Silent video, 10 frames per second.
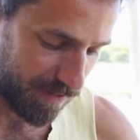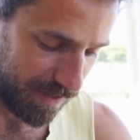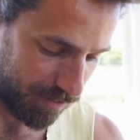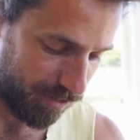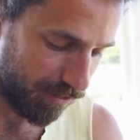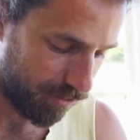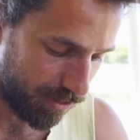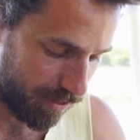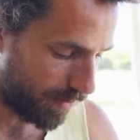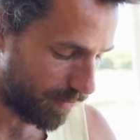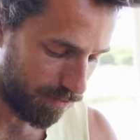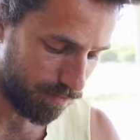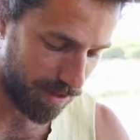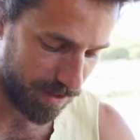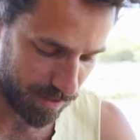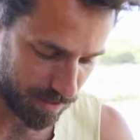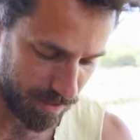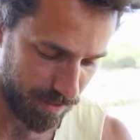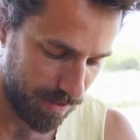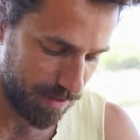like ginger and turmeric
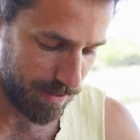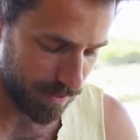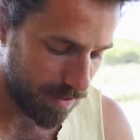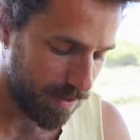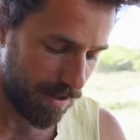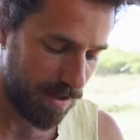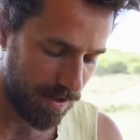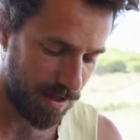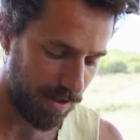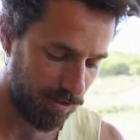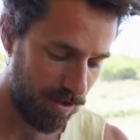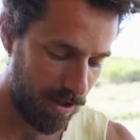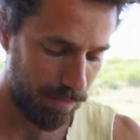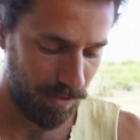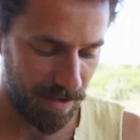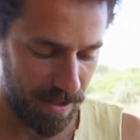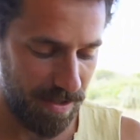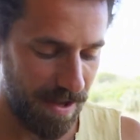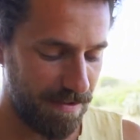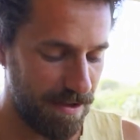and the chili, we're just gonna
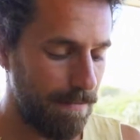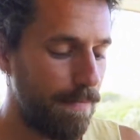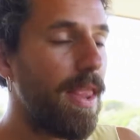taste it.